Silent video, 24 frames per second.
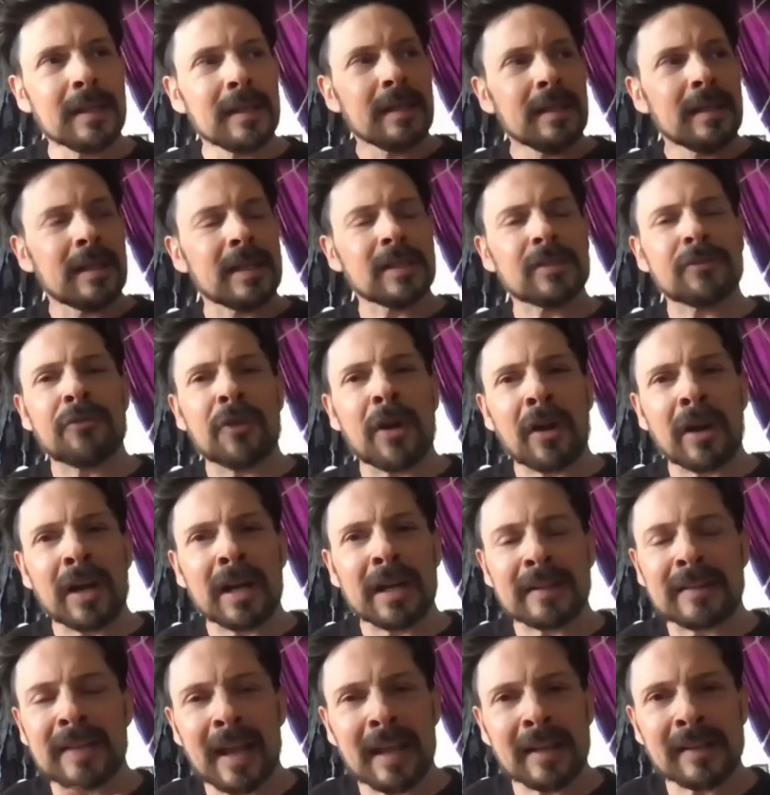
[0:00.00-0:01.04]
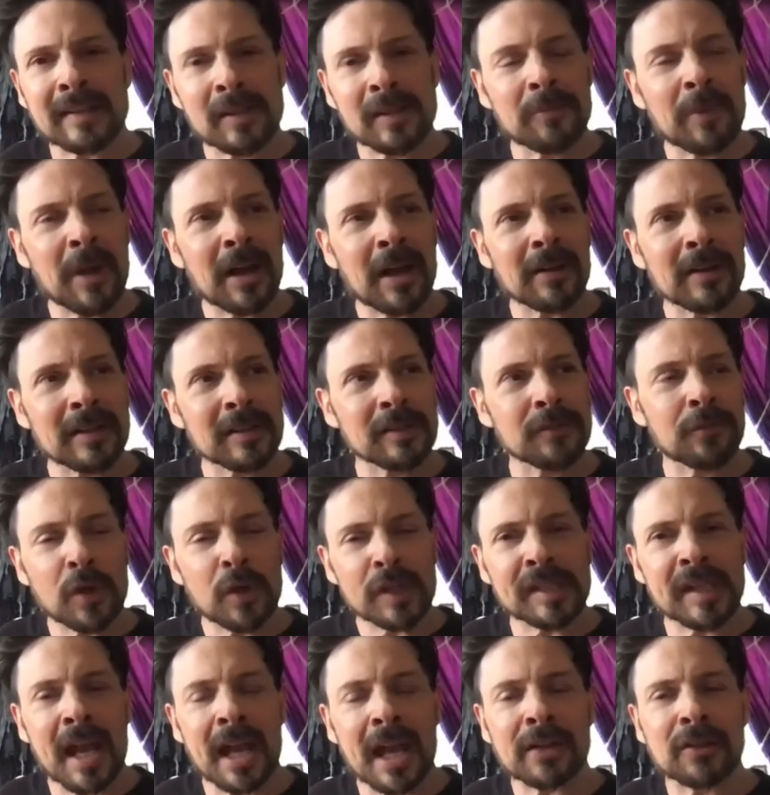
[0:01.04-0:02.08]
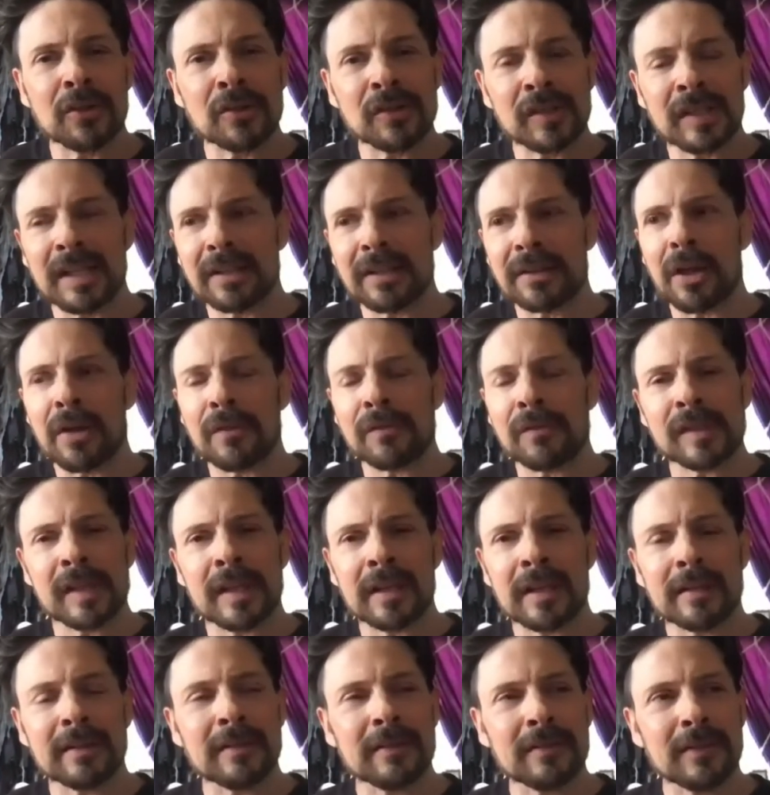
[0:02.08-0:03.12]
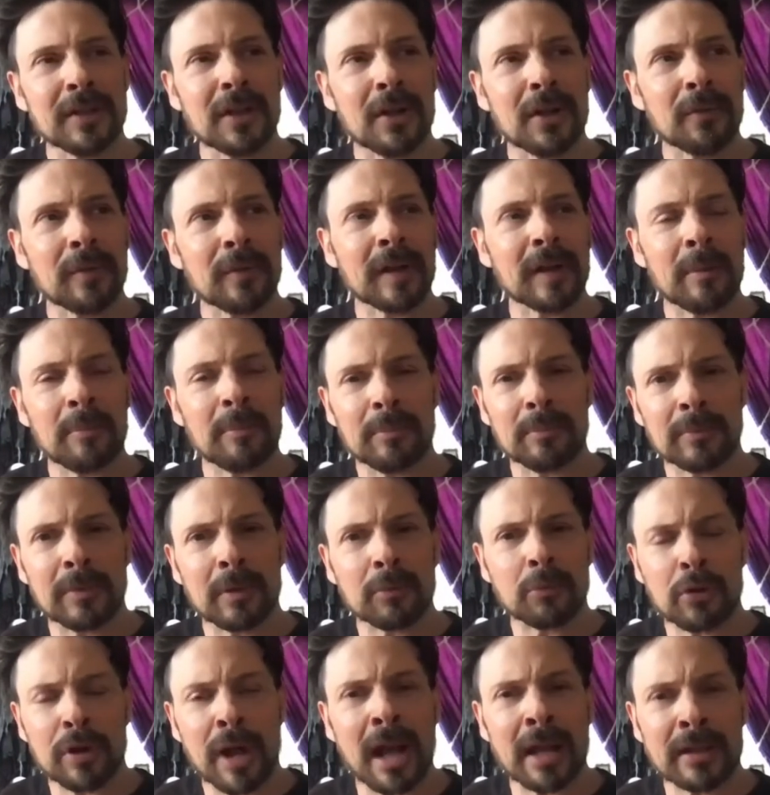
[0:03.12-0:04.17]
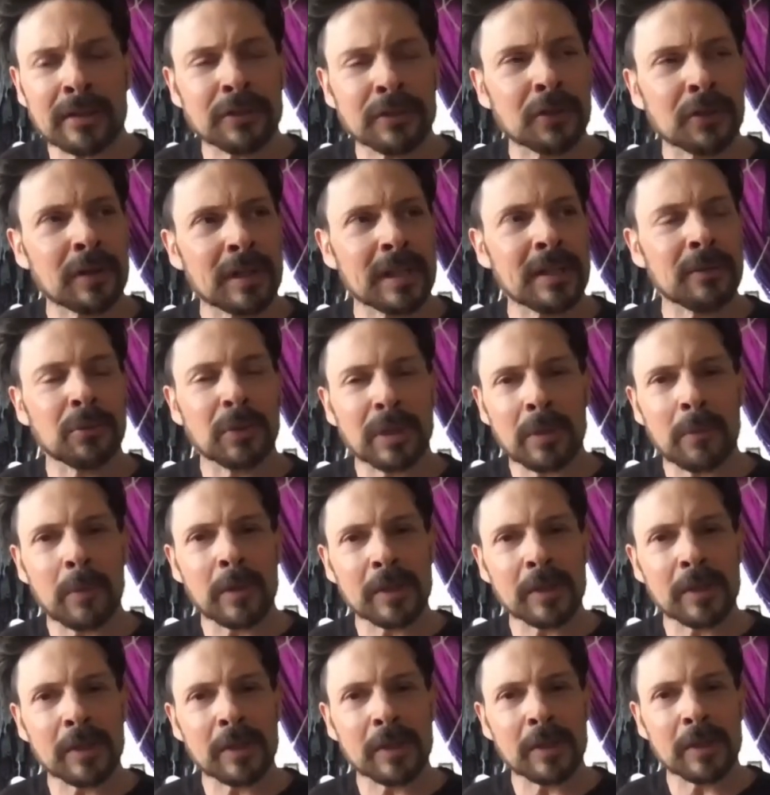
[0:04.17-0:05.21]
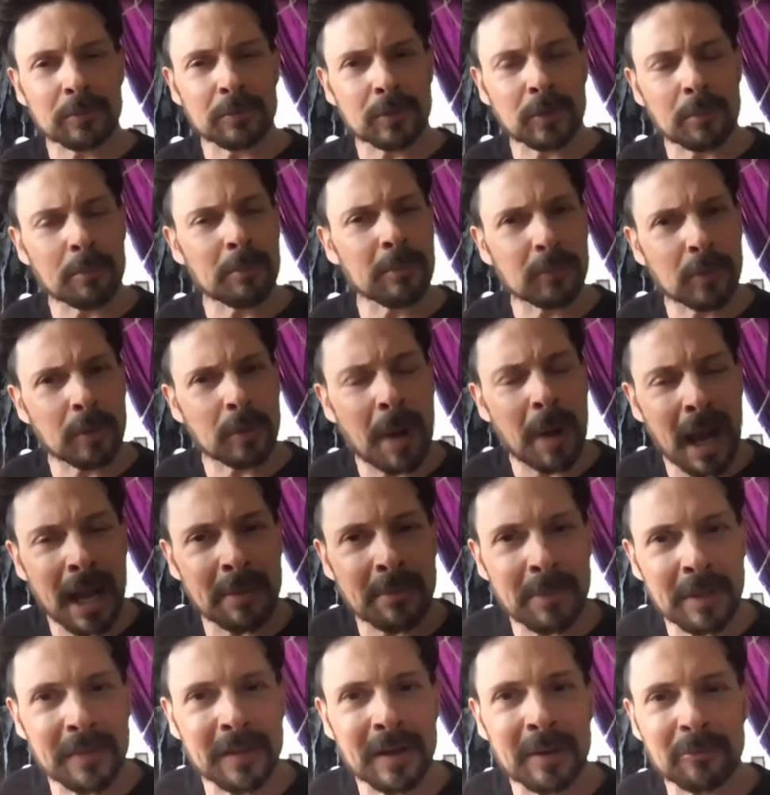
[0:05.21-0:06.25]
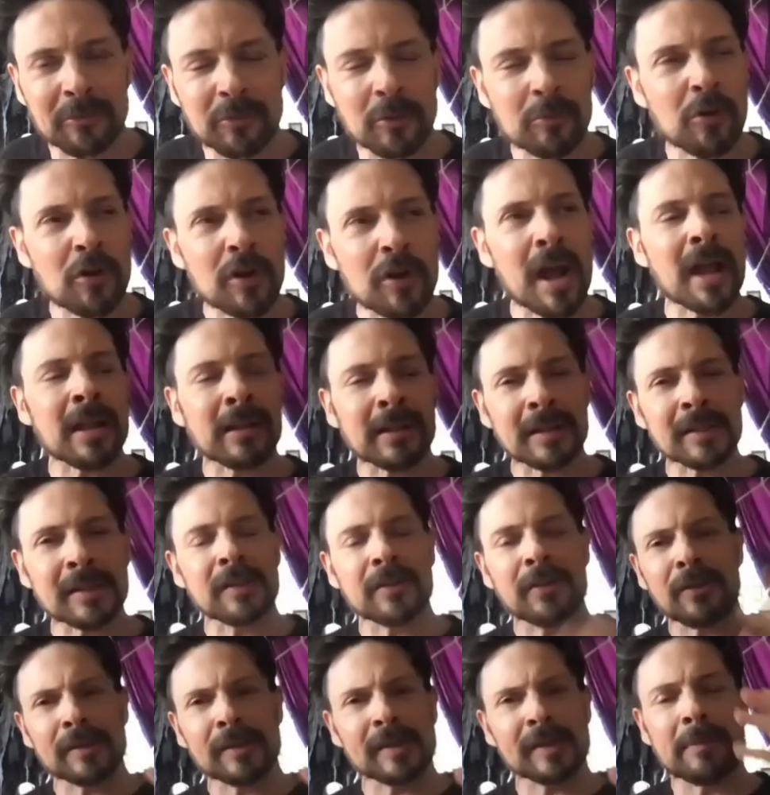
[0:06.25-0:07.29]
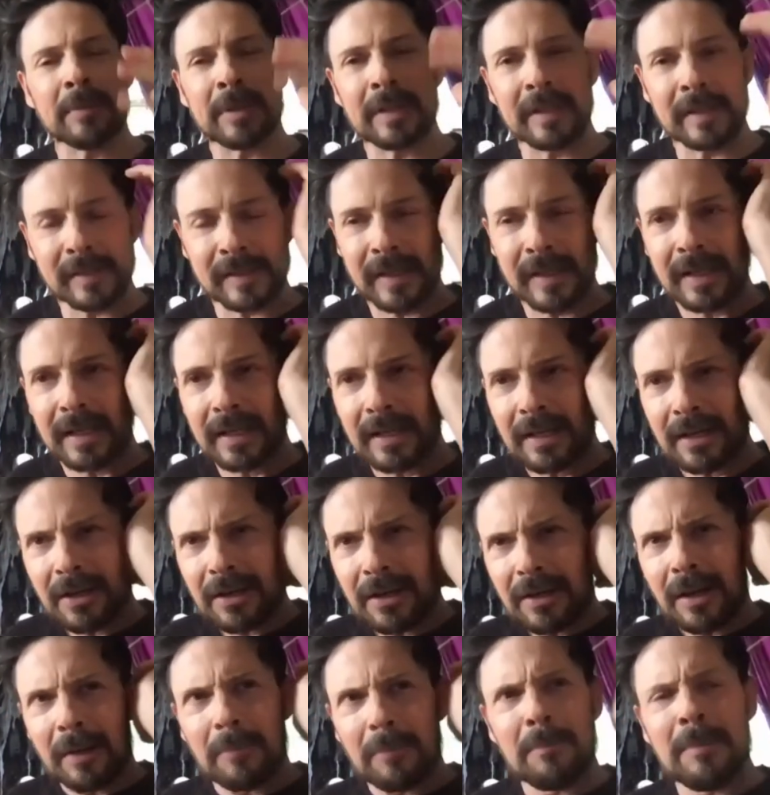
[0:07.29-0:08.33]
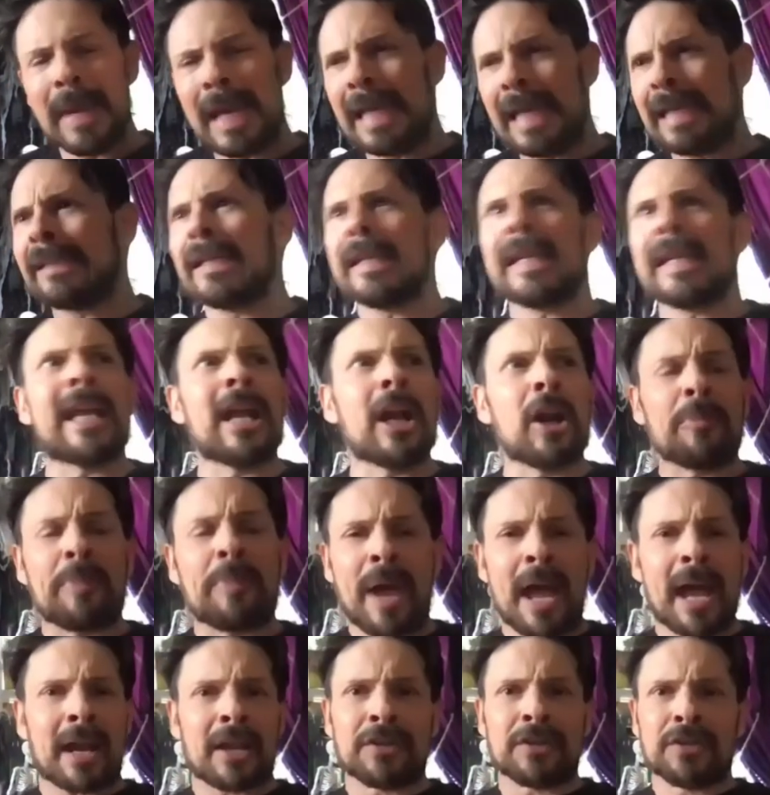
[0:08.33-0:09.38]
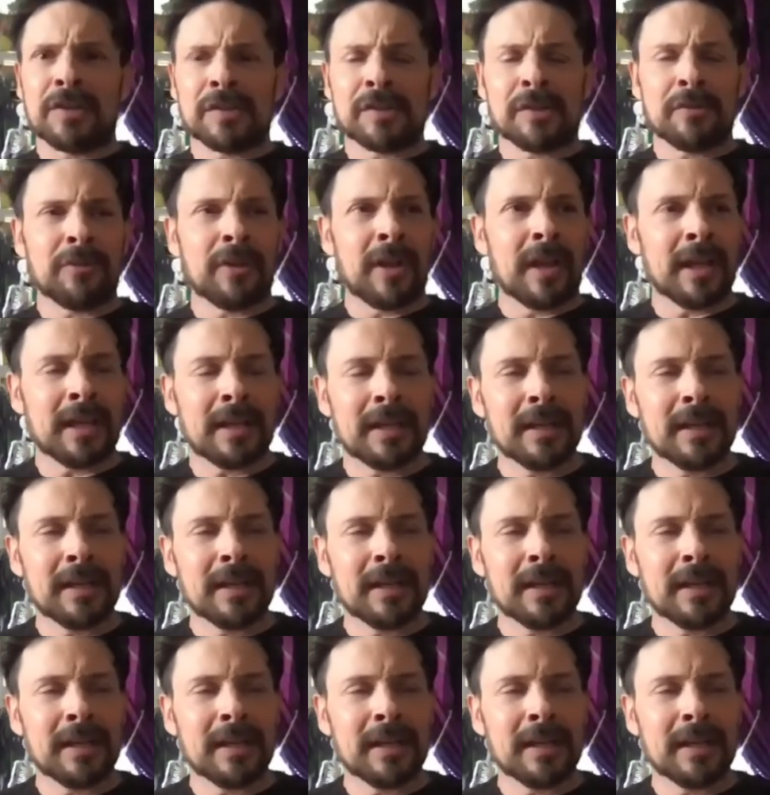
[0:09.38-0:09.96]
very intense about his voice actors, and he loves that, that I'm a Rhode Islander, and he really wants me to remind me that I'm from Rhode Island. So he'll send me these amazing care packages of like